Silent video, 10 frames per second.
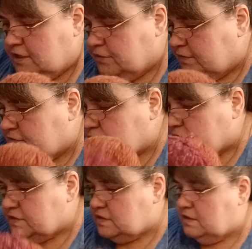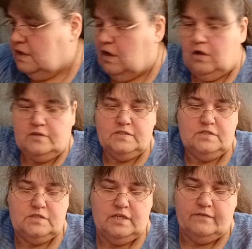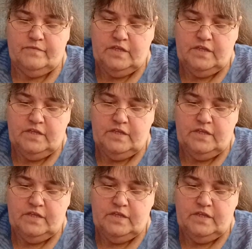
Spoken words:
thrift store hauls and stuff.